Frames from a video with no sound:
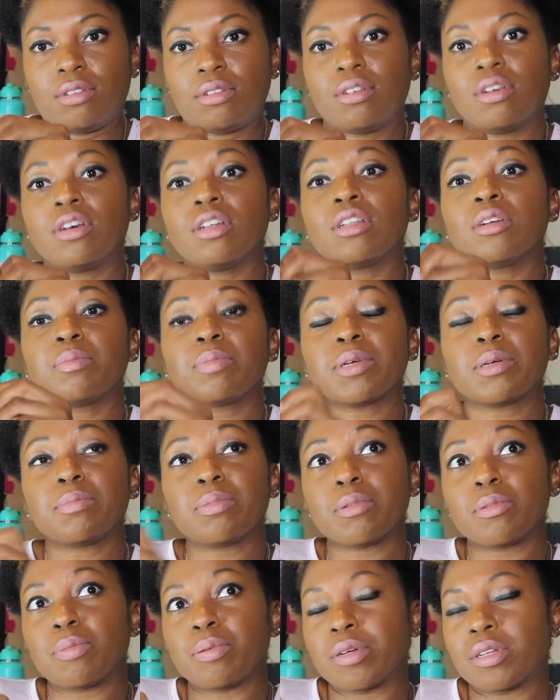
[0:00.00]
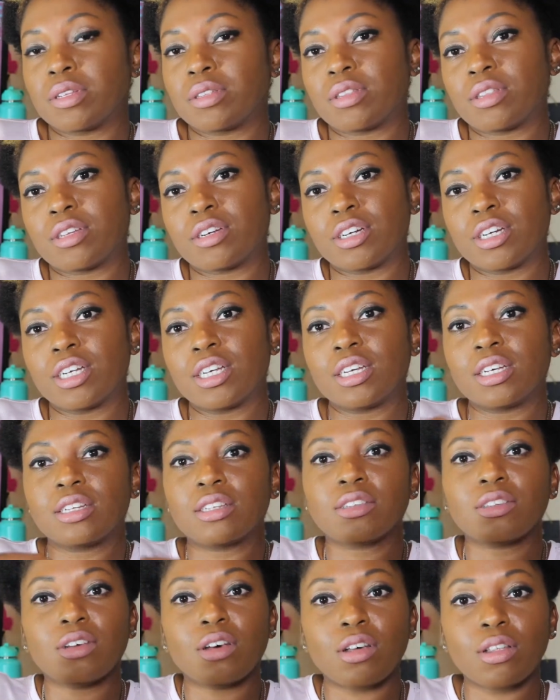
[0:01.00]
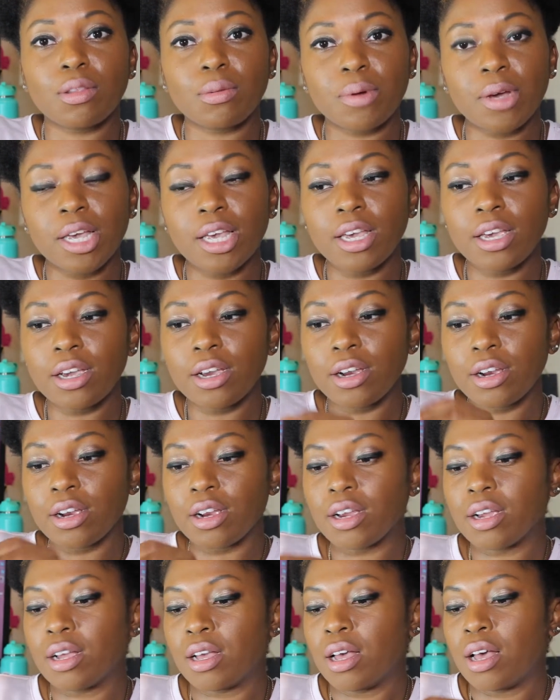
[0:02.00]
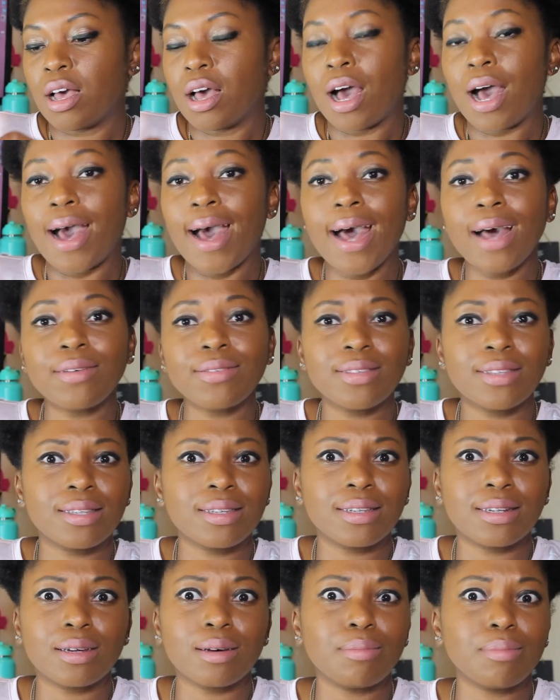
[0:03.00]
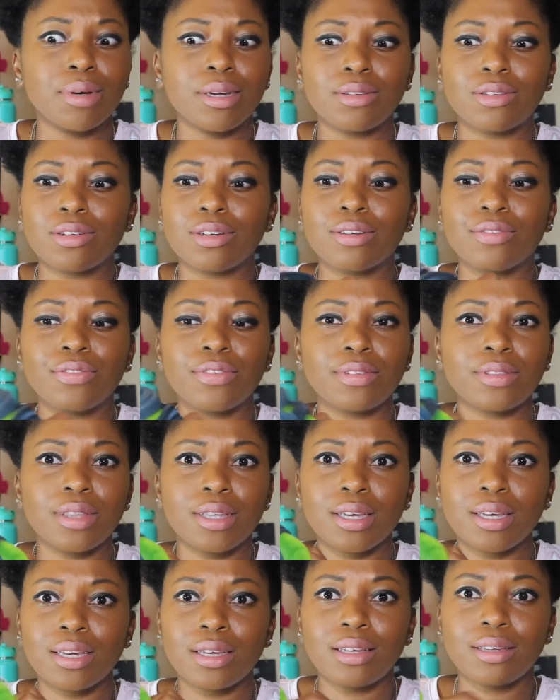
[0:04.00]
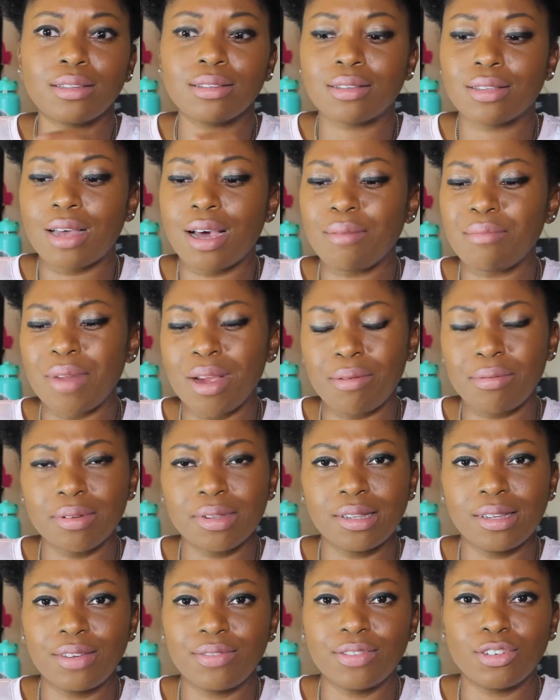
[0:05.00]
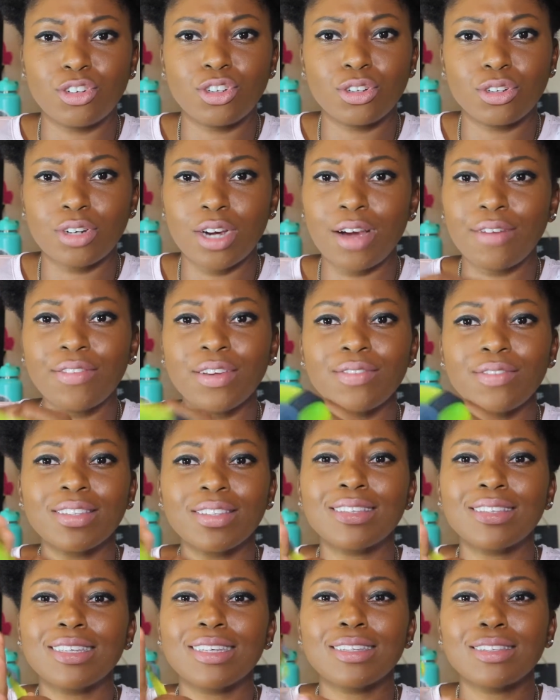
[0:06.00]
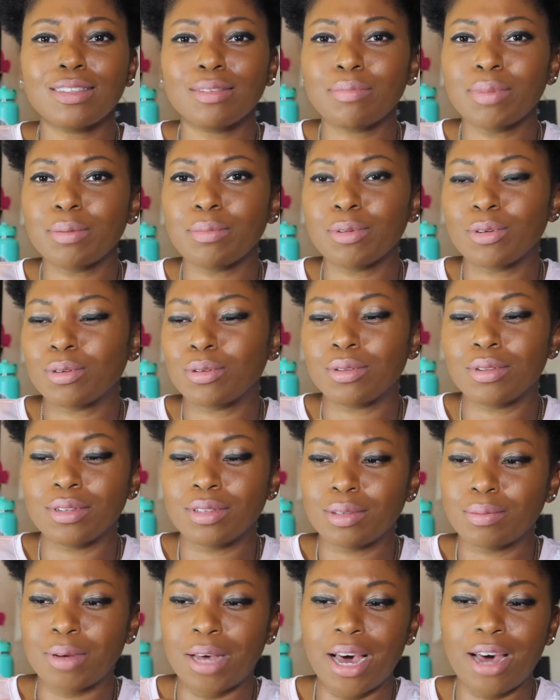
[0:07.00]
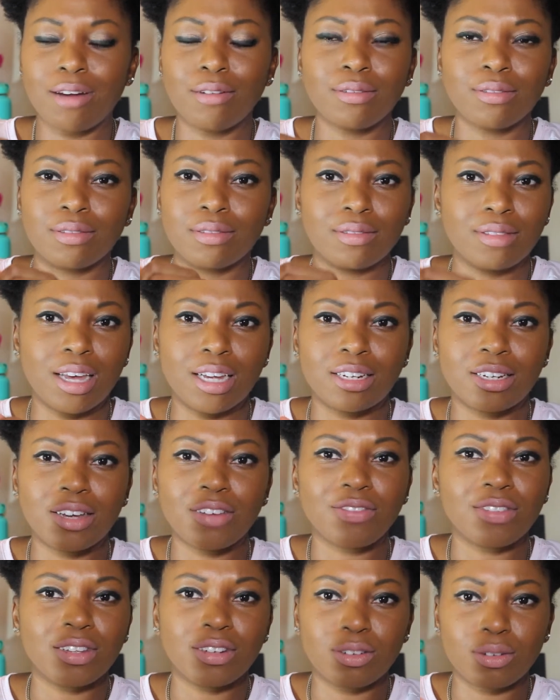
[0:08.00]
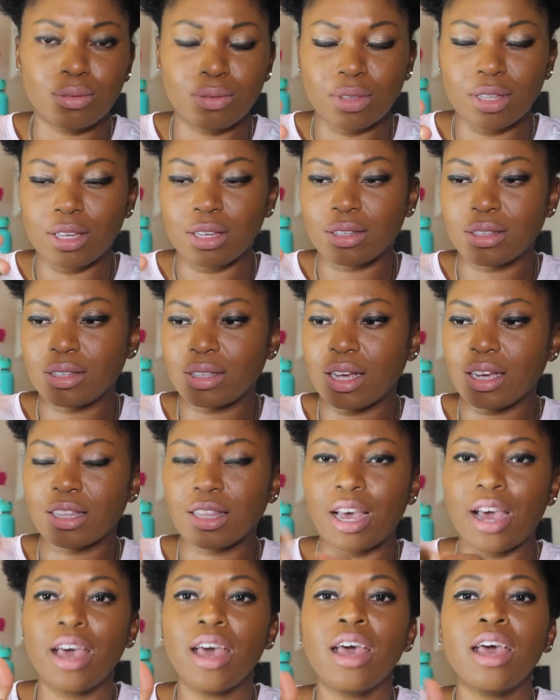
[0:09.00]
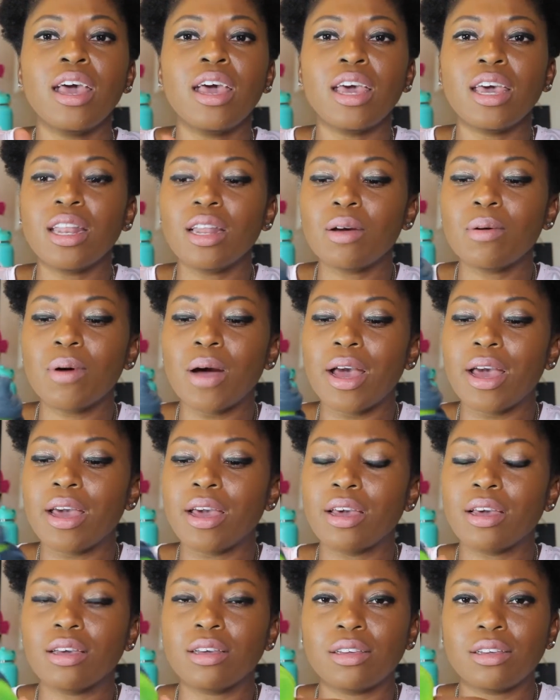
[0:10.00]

other people put their hands all the way here. I've seen a bunch of different things. I'm not really even sure. I've even seen some people do this, but I definitely don't think it's like that. Anyway,